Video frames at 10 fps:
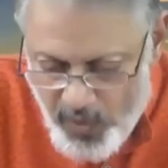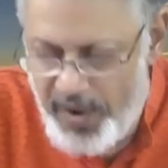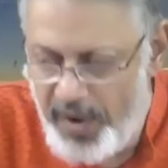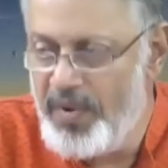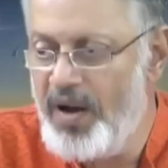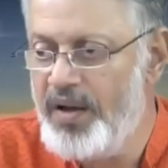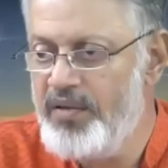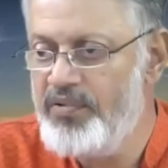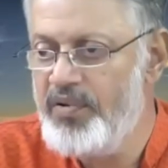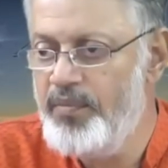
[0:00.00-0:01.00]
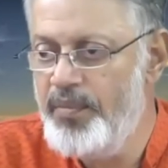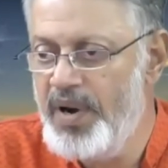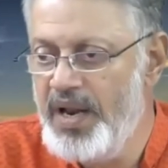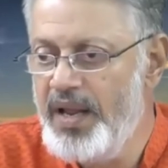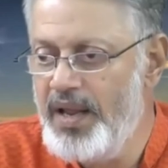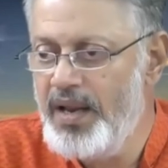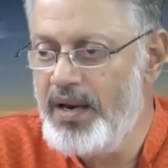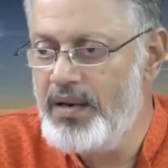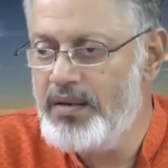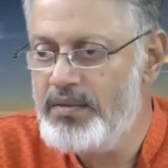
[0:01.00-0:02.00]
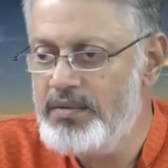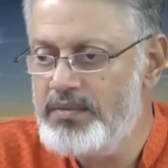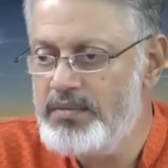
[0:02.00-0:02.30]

Purnima, if you bring in